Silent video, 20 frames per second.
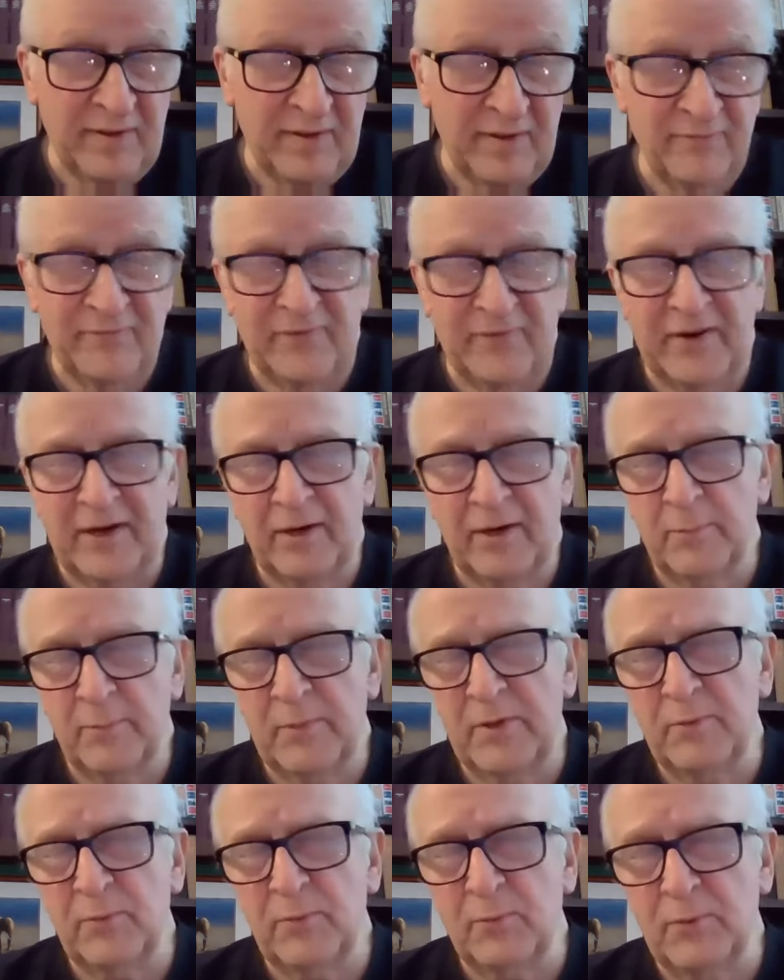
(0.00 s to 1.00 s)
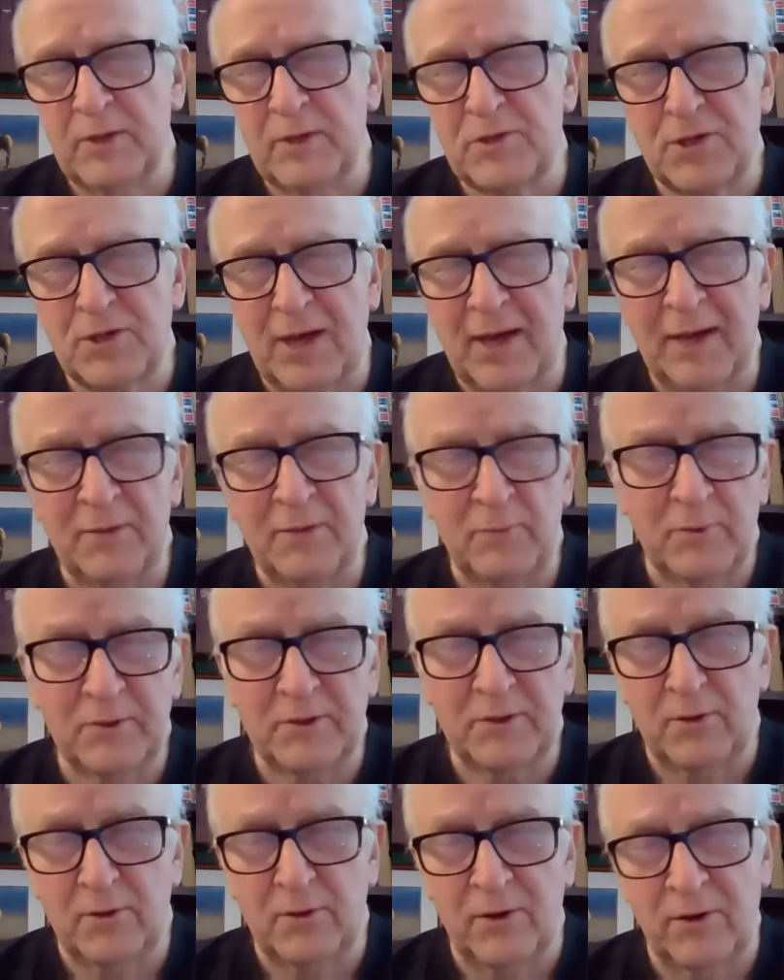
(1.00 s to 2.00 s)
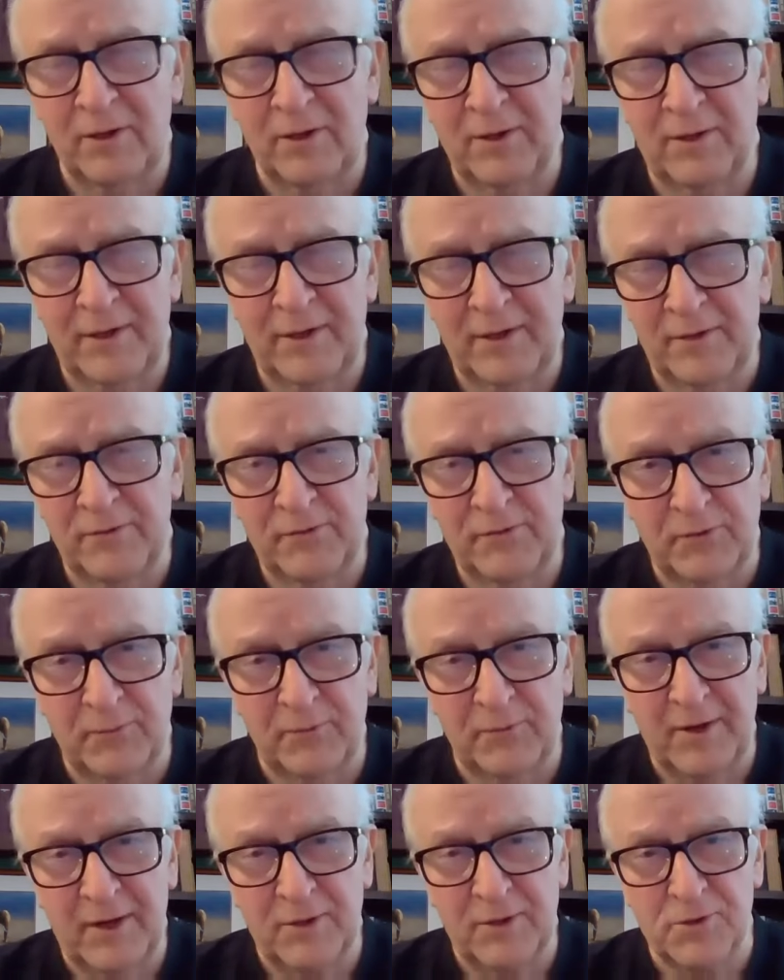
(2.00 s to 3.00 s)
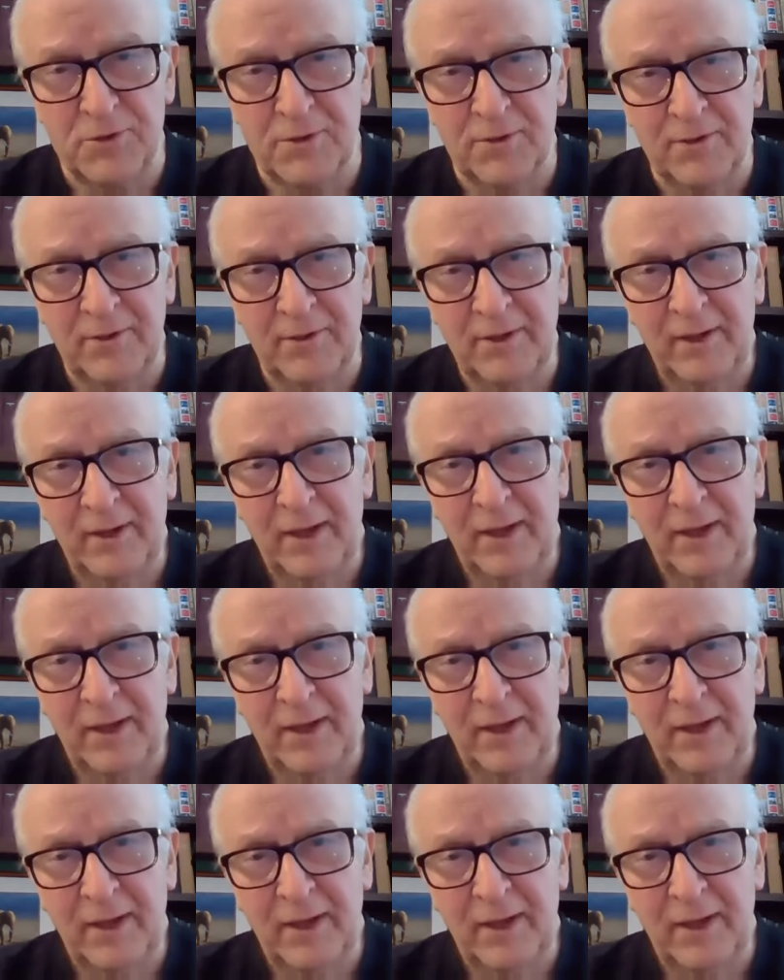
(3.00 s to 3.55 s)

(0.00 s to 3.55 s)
environment which I would call an insurrection.